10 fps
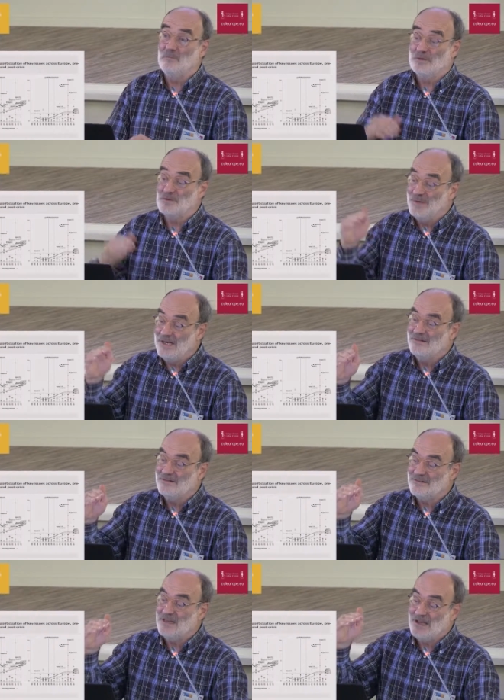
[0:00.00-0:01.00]
which
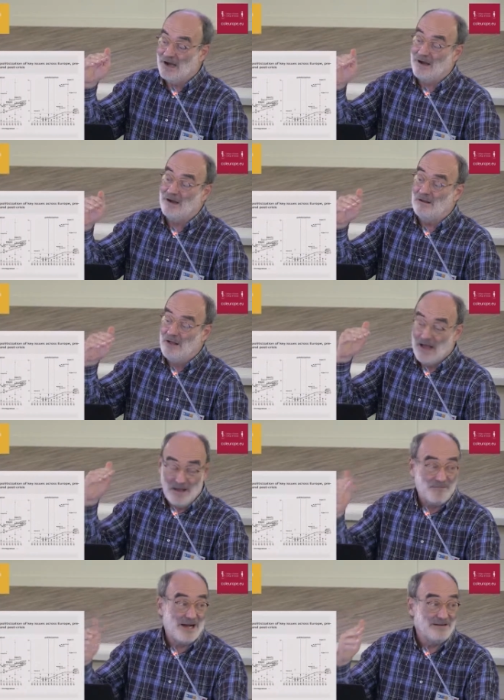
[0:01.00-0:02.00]
means they are
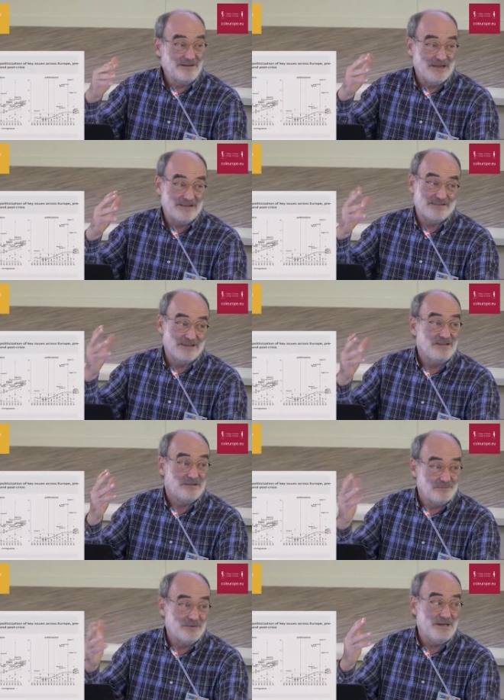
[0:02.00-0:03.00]
among, let's say, the
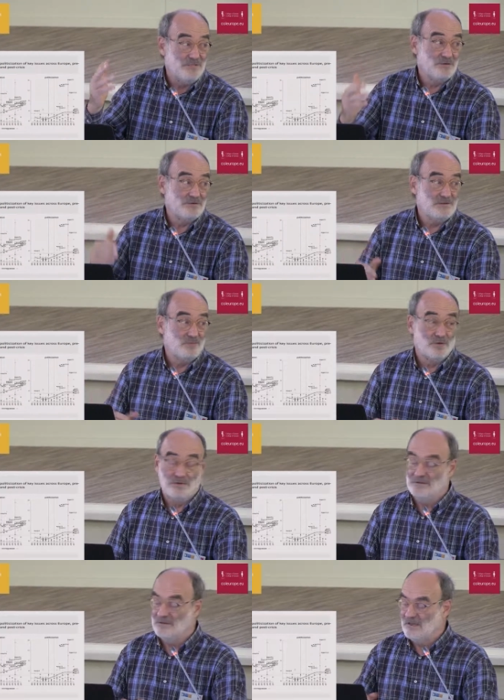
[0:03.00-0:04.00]
three most
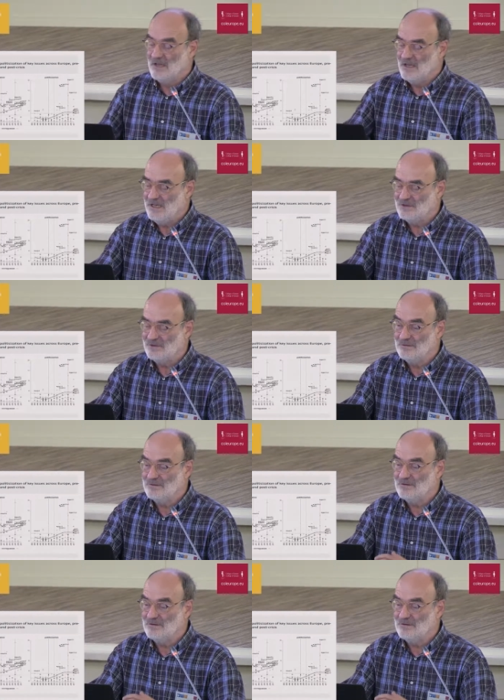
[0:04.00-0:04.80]
important issues.